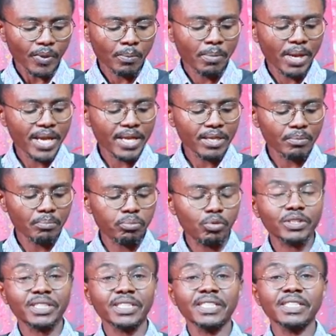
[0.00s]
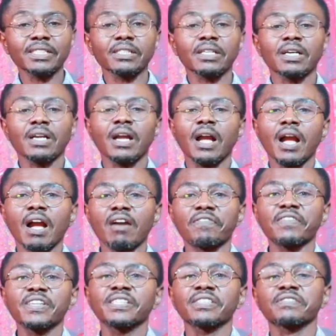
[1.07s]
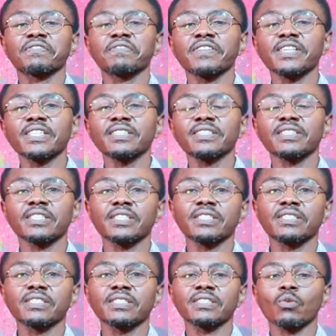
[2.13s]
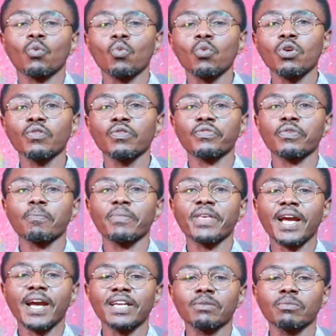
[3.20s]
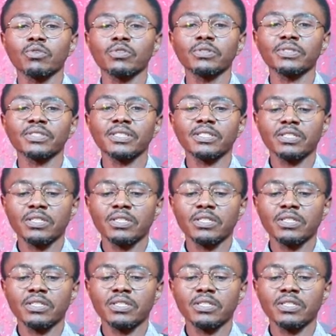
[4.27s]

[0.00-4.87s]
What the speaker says: by putting a fleece. Fleece is wool from the animals